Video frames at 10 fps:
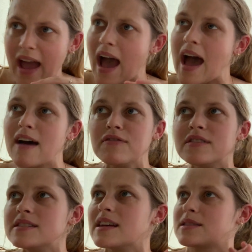have
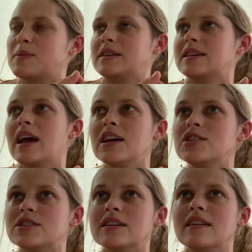this
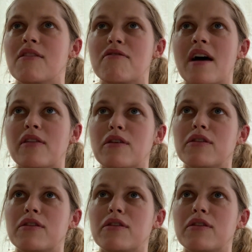expectation that the